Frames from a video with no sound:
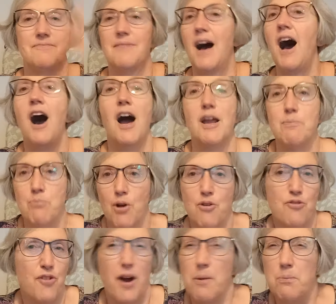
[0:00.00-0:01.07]
high
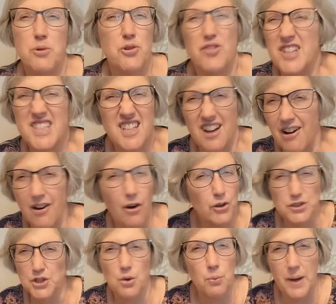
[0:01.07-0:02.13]
profile movie star,
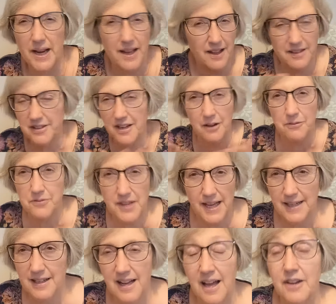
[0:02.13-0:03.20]
Oscar winner, you know,
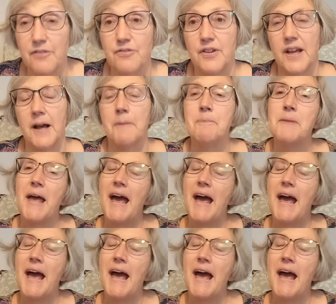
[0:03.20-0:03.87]
that kind of figure,